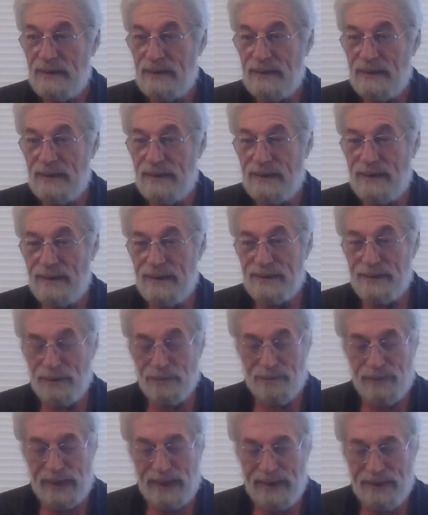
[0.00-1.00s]
they're
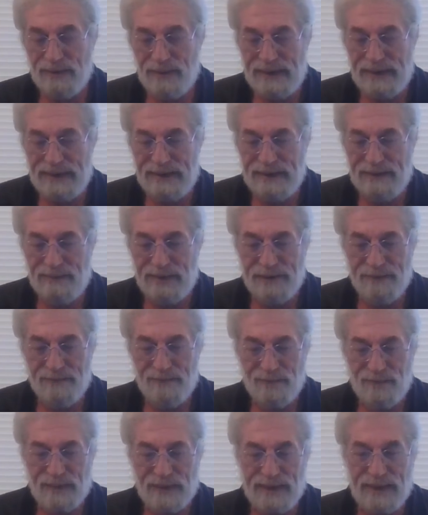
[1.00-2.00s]
pain
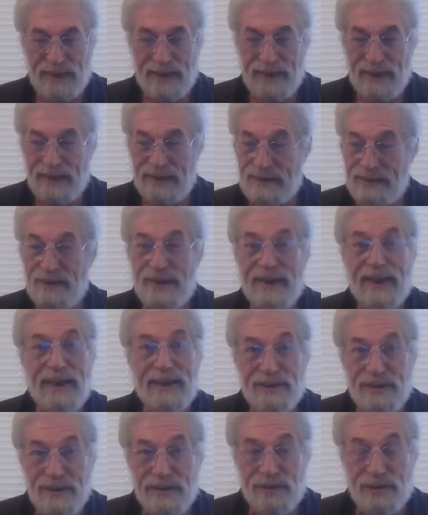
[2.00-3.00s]
relieving, and they're
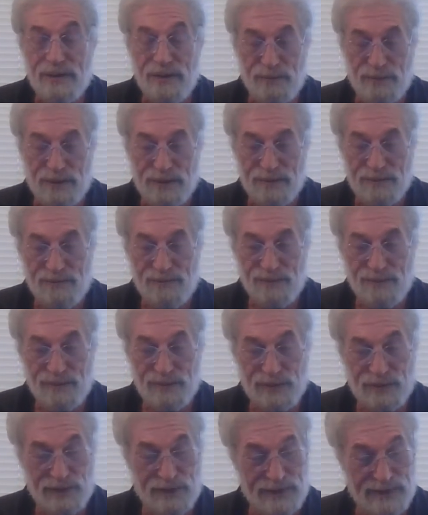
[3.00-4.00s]
anti-tumor.
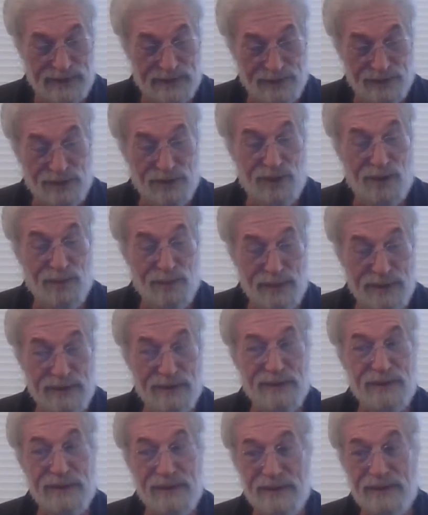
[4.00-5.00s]
So that's all
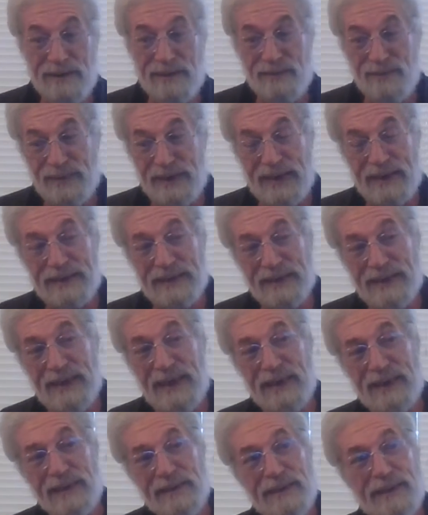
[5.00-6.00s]
real good. In fact, a
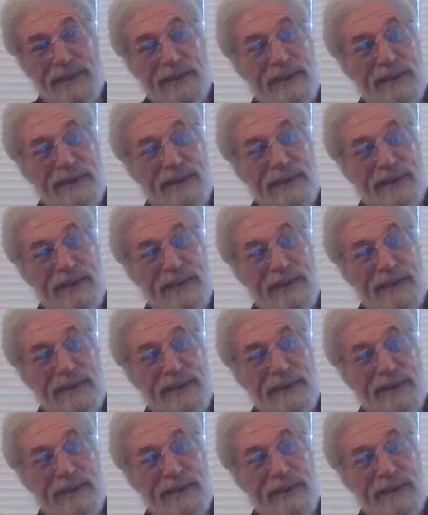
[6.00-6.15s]
lot of lung